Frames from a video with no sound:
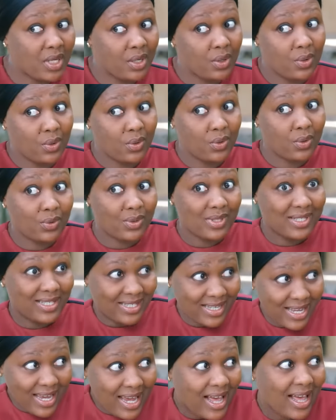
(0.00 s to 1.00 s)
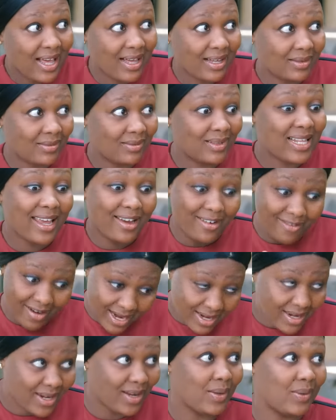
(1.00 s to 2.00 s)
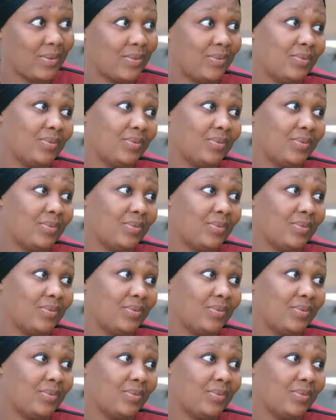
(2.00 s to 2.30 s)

we go see her, like right now.